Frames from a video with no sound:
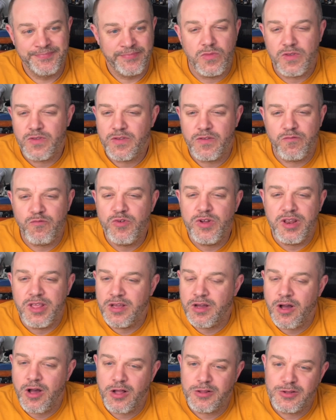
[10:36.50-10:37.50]
it's really
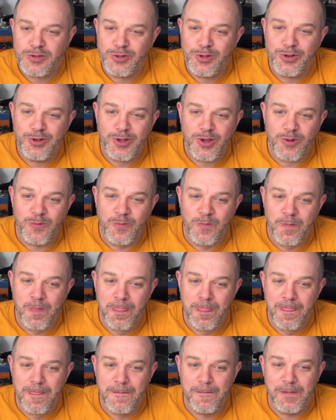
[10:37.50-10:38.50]
hard to not know.
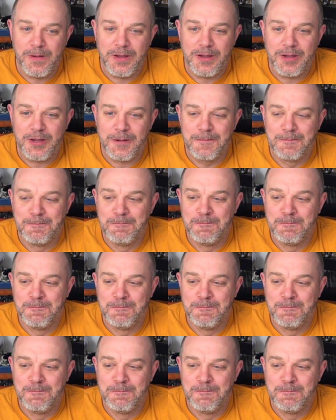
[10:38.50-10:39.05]
But